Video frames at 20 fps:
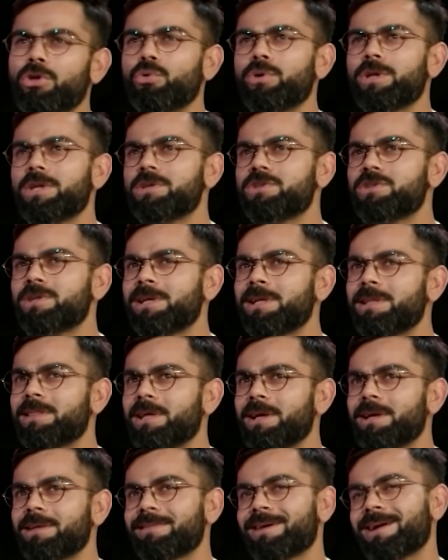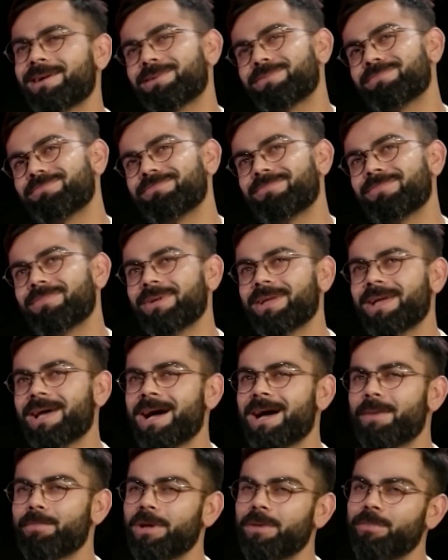you initially think that,
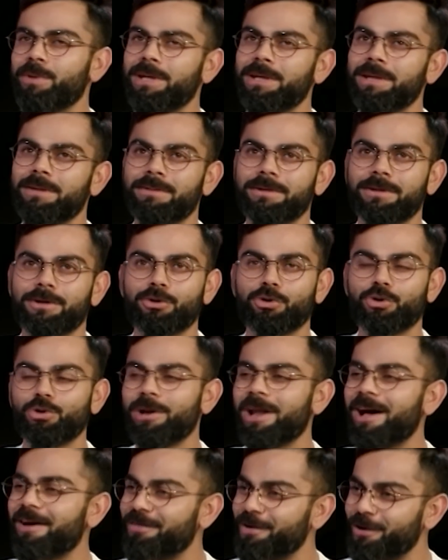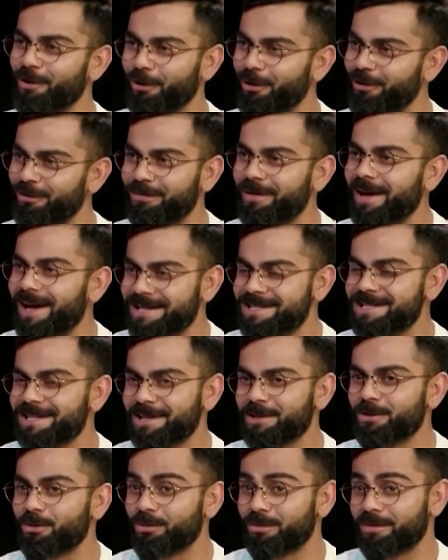yeah, maybe, you laugh it off.
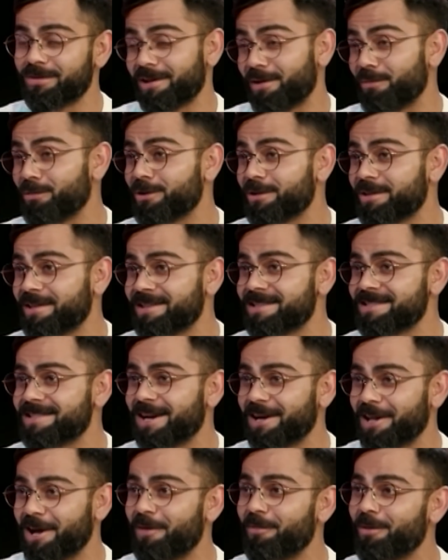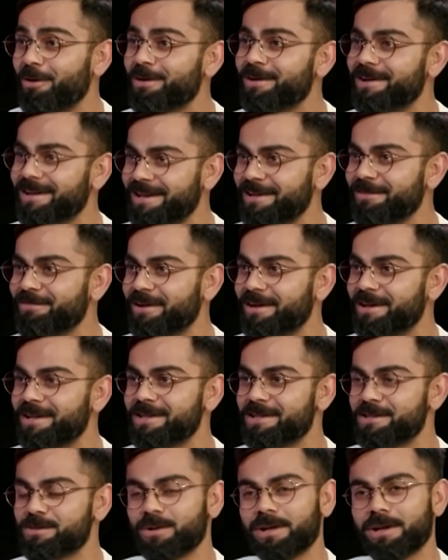Actually, some of the things that come out are really funny
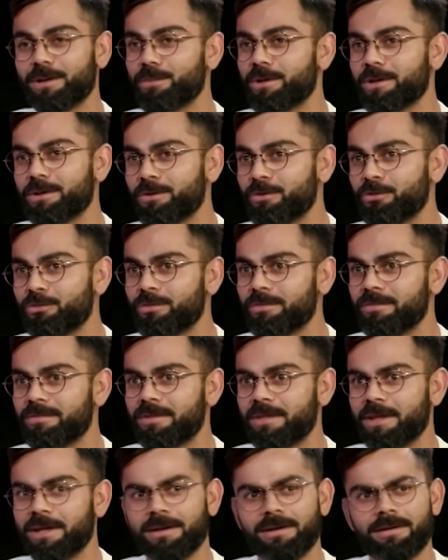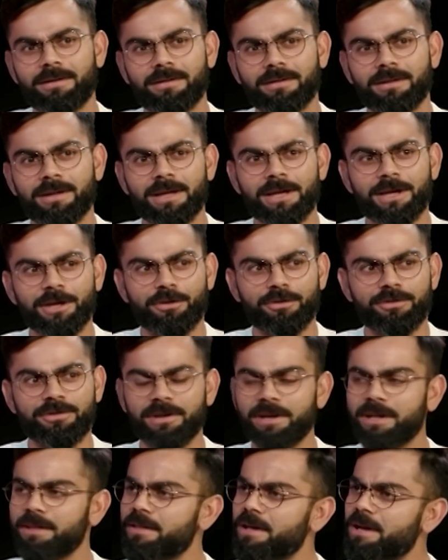as well. I mean, you're
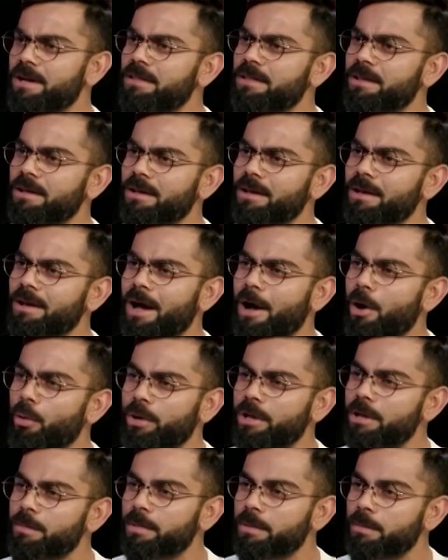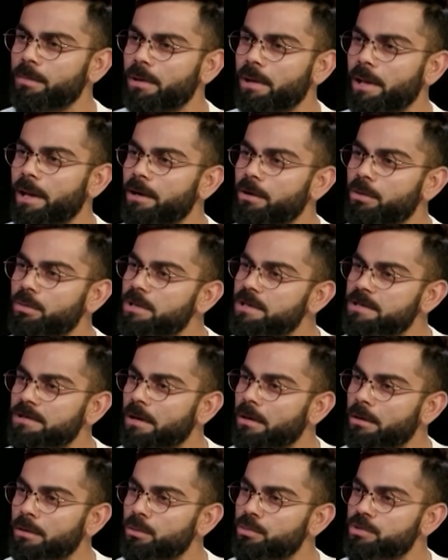sitting there and thinking, how can people get to these
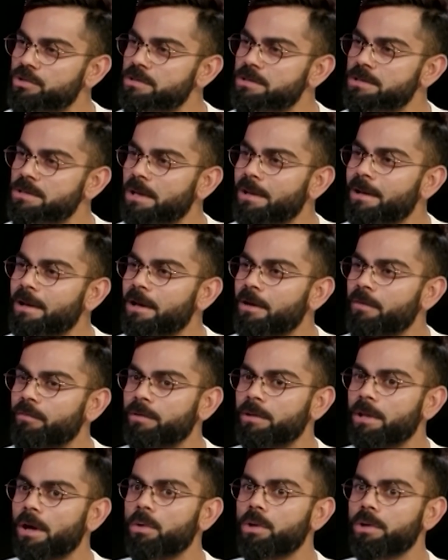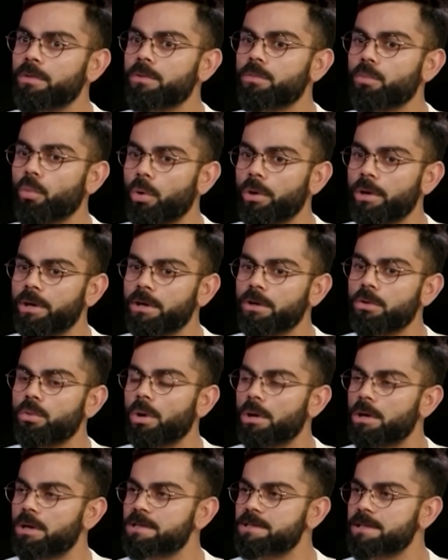conclusions without even wanting to
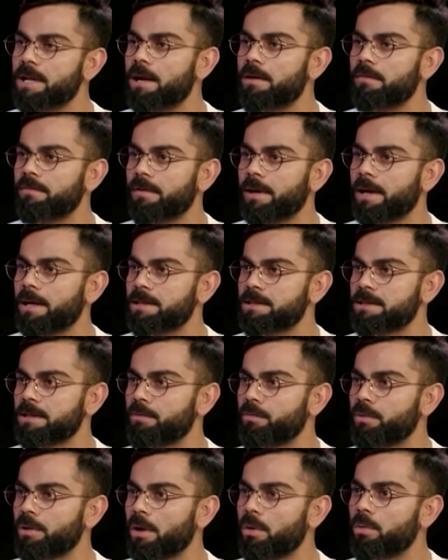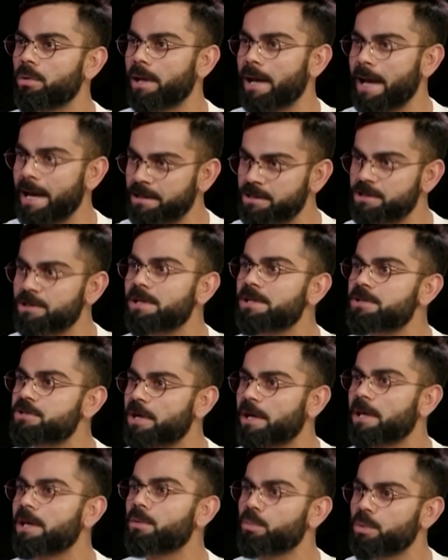understand facts and without actually
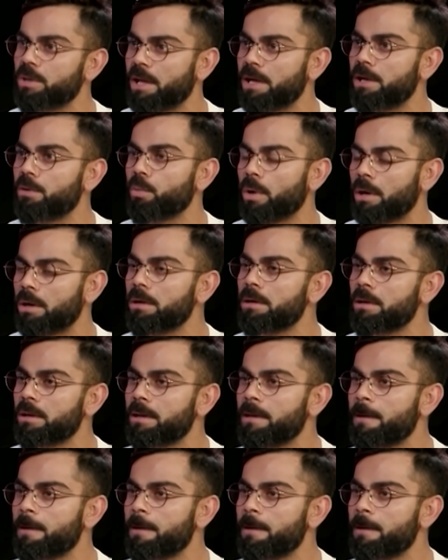checking with anyone?